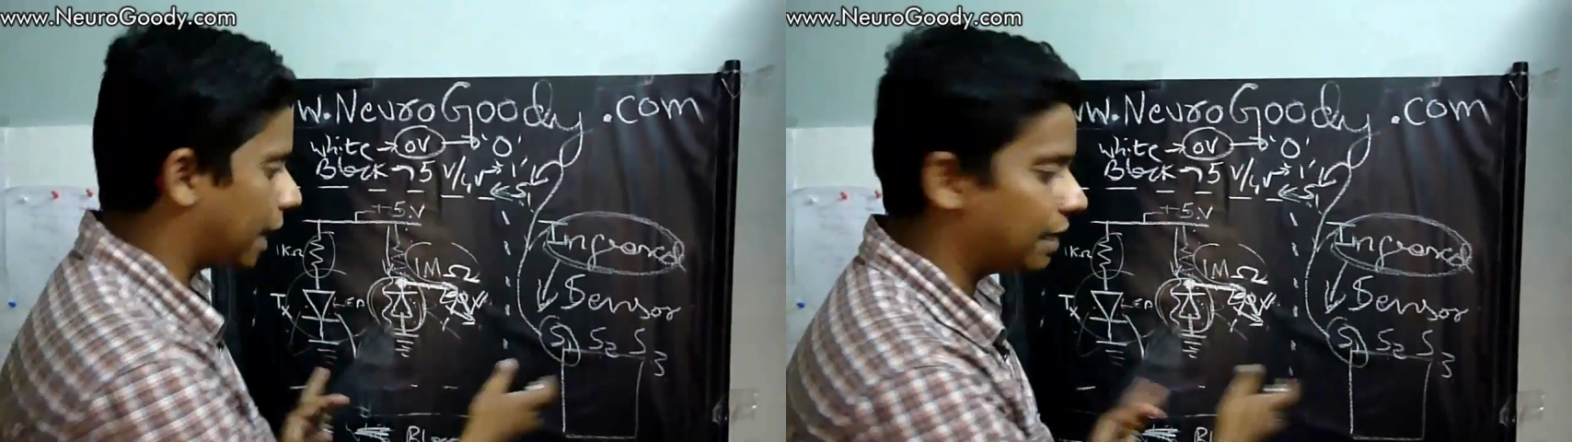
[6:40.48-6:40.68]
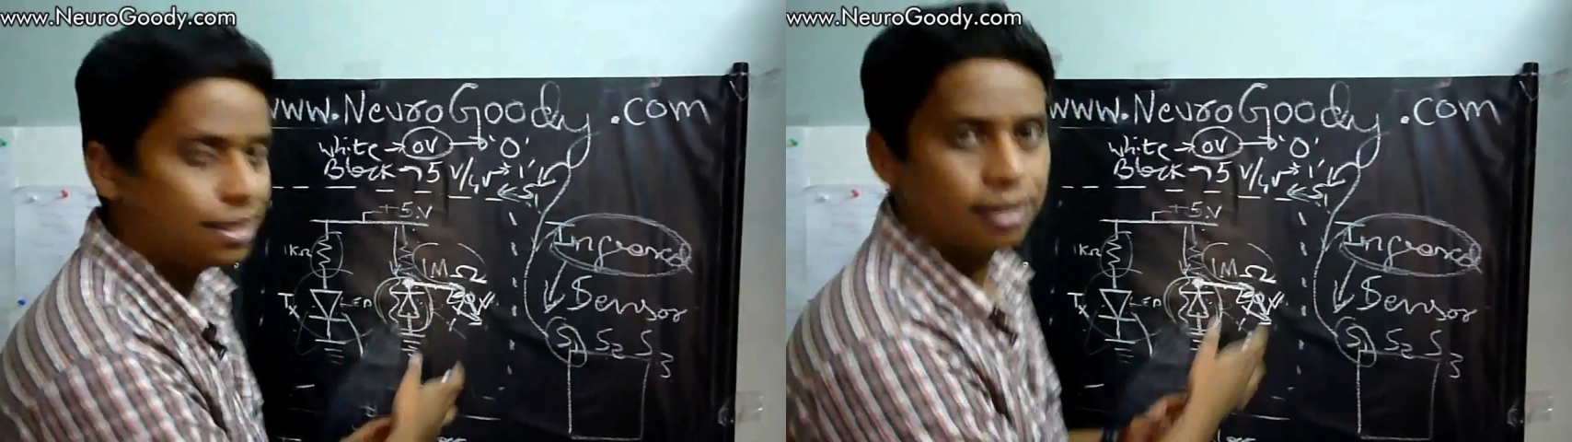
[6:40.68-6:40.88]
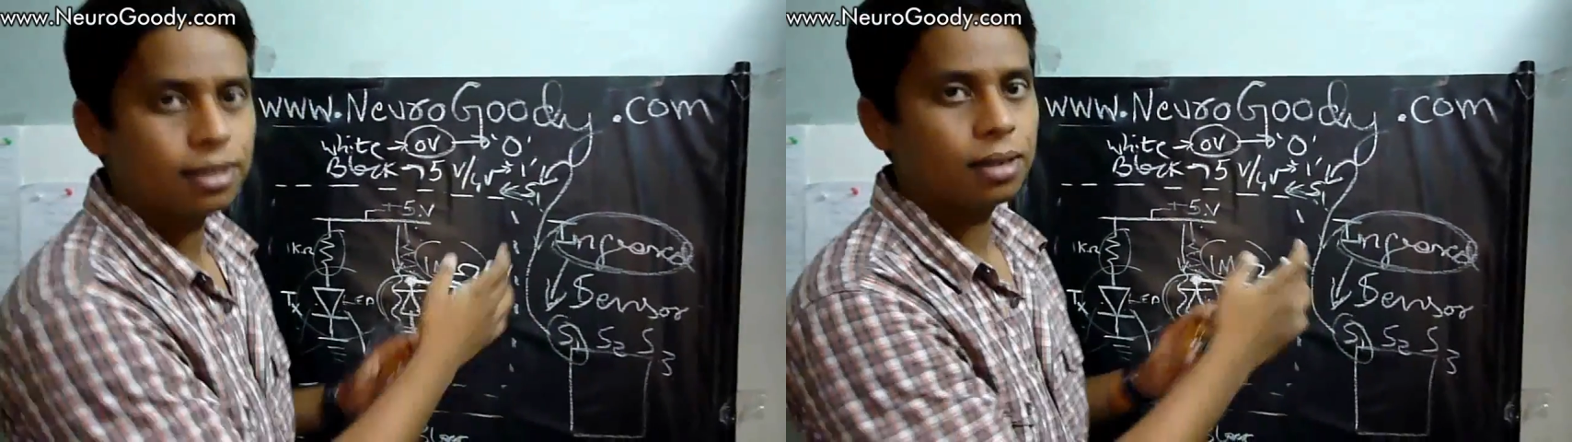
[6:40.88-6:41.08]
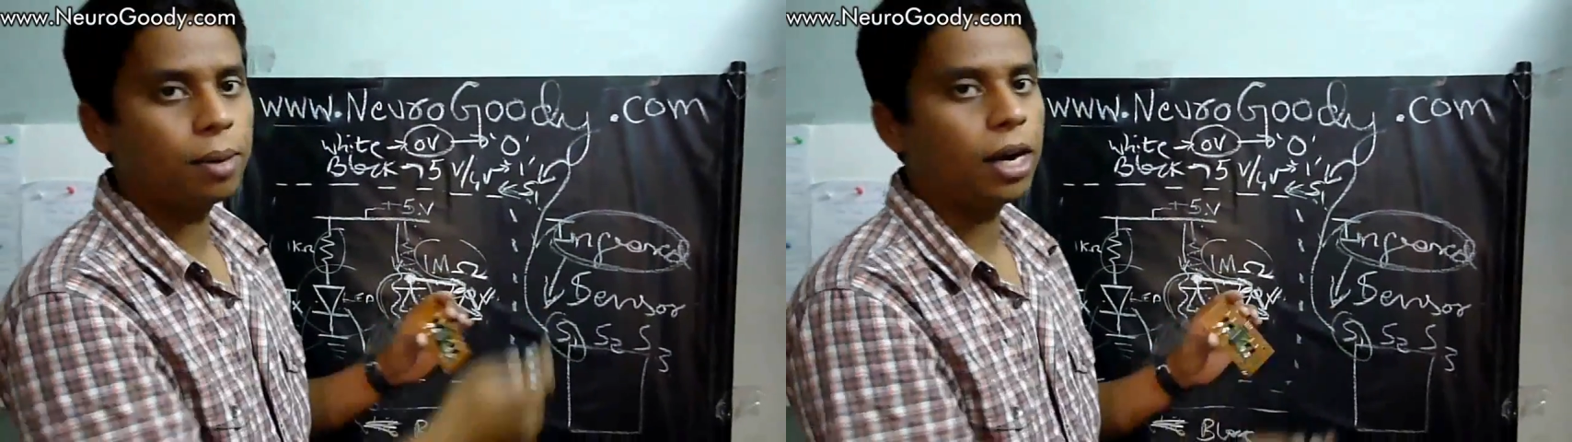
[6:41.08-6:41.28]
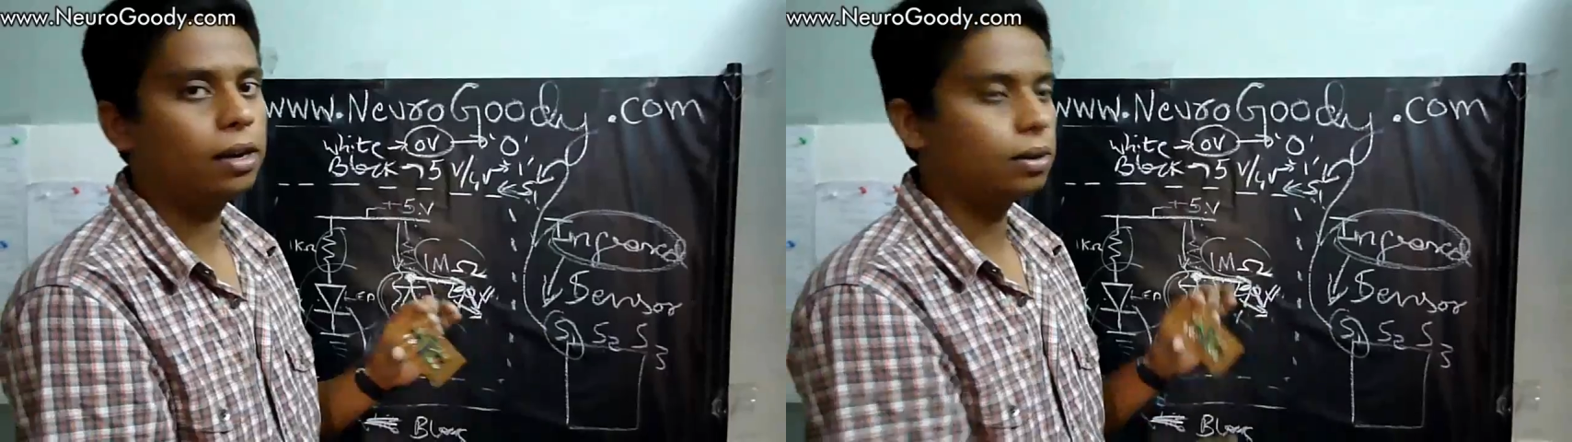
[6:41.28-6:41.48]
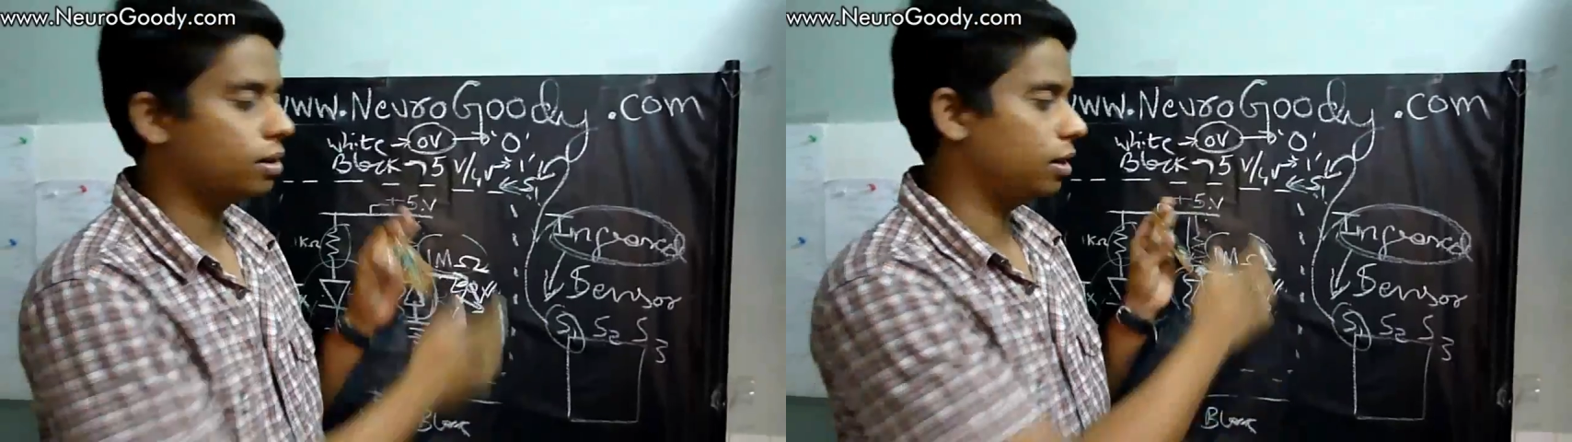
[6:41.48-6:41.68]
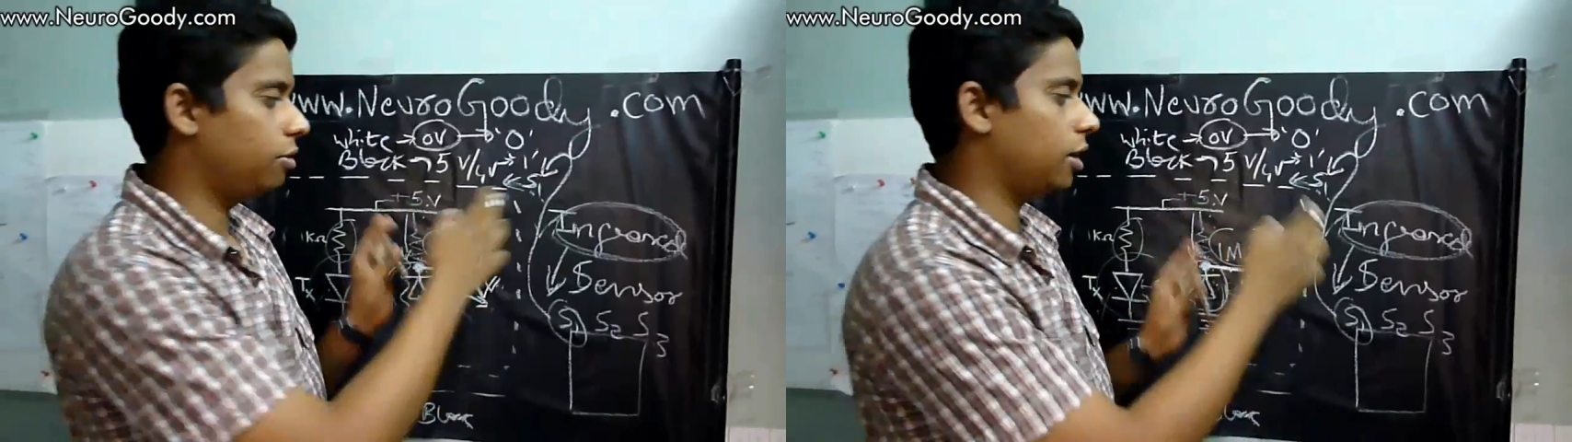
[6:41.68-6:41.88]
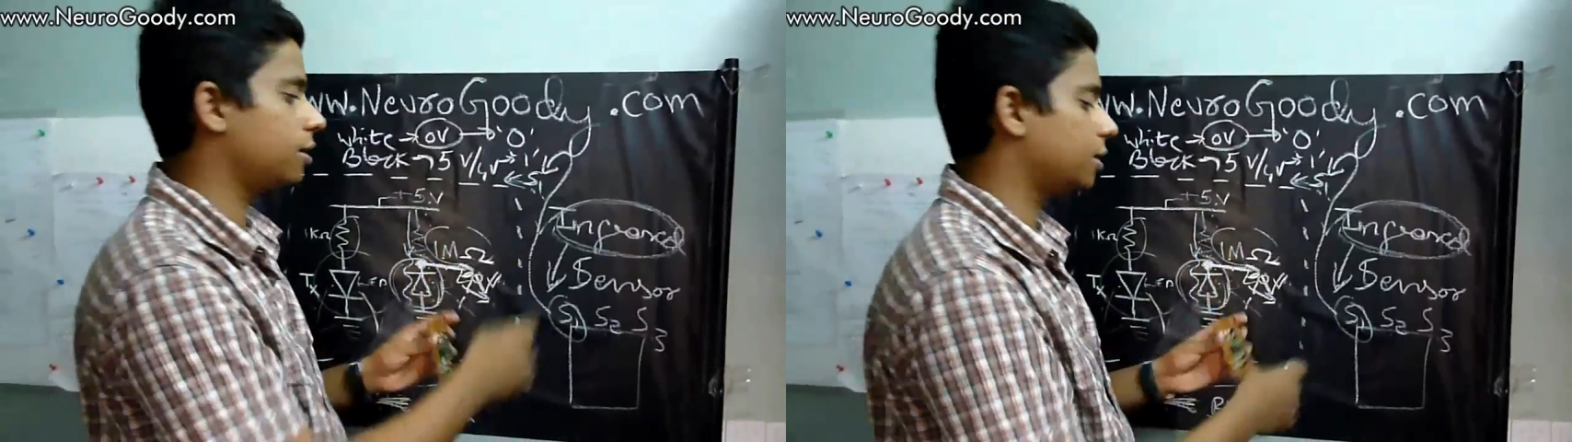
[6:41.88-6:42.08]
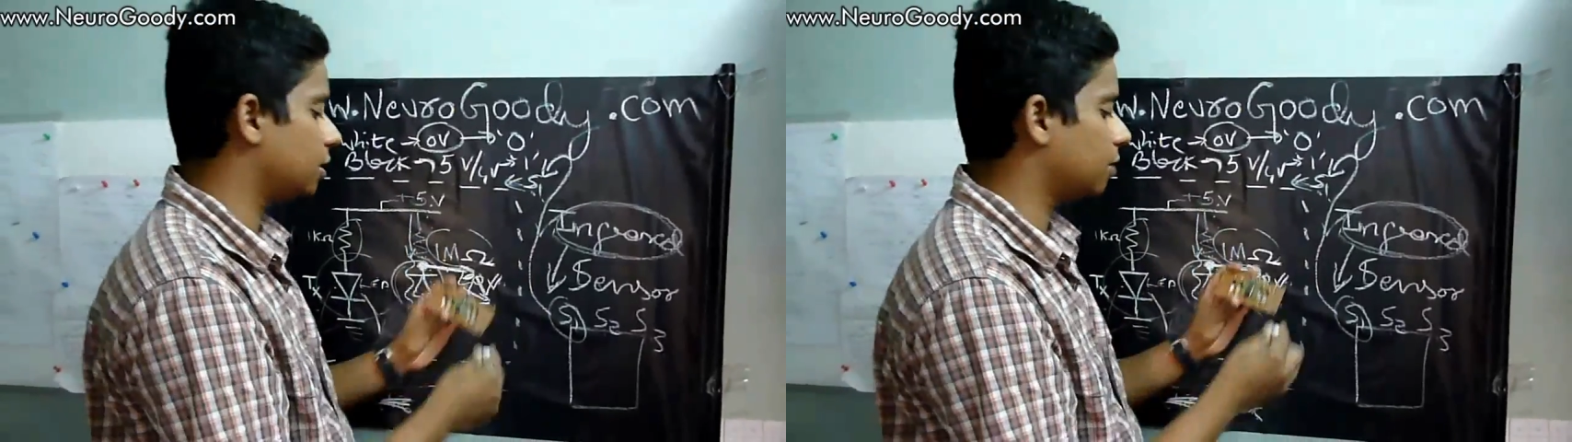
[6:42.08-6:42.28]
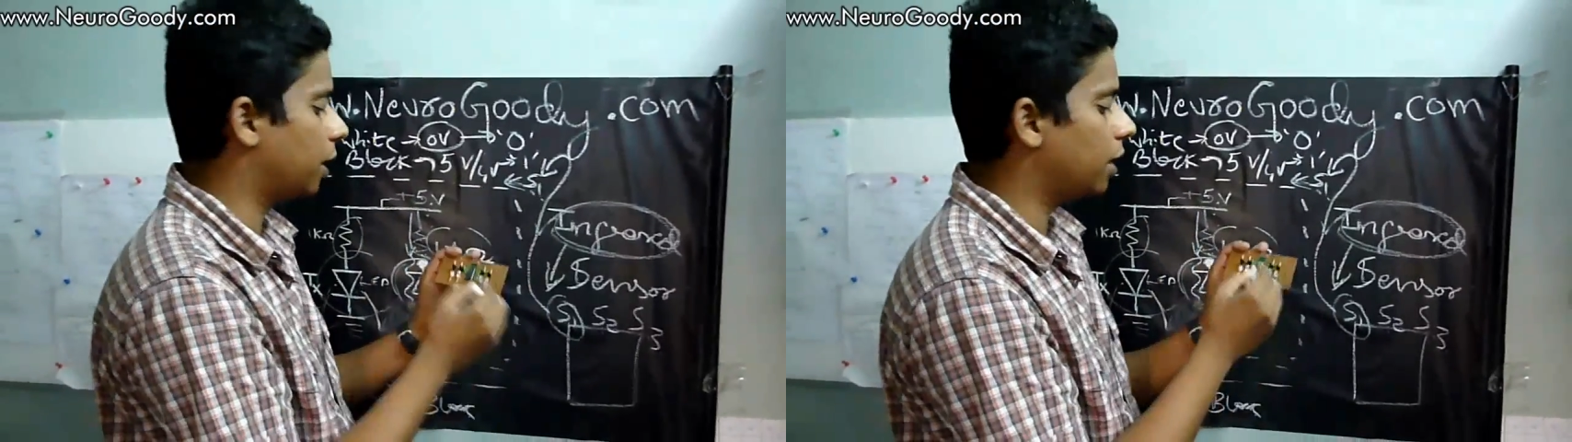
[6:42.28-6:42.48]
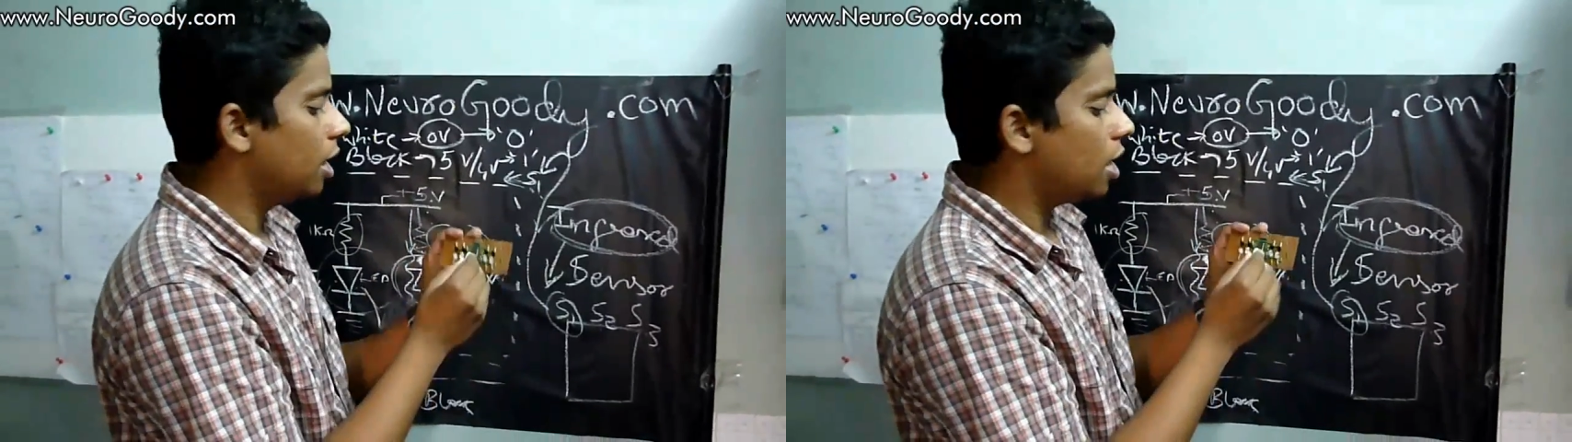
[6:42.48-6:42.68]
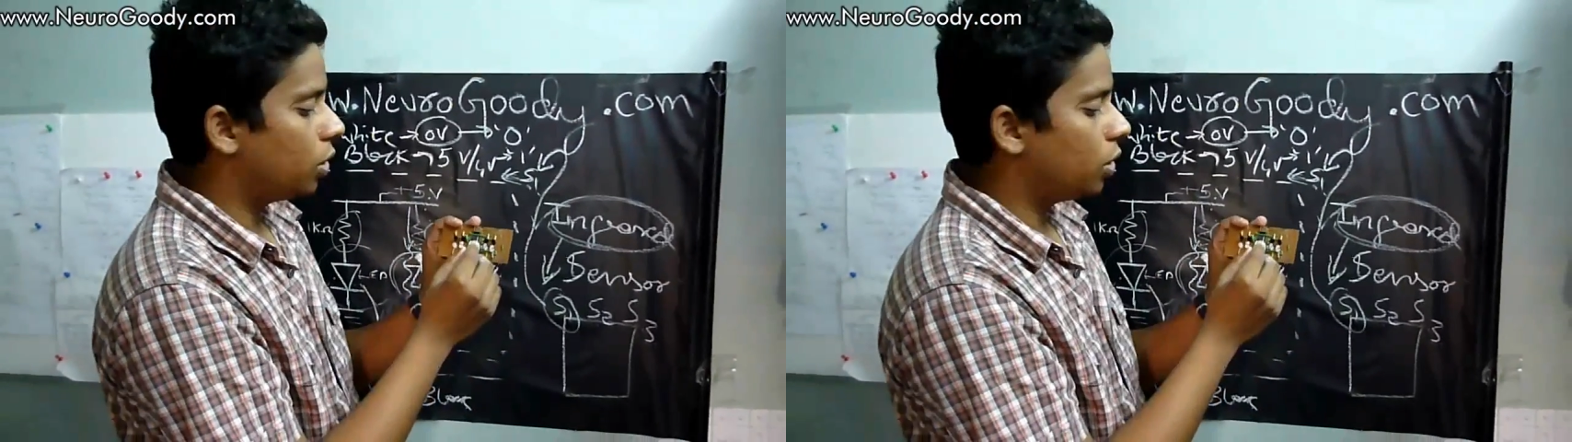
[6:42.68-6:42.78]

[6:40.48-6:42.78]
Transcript: line sensor part or infrared sensor part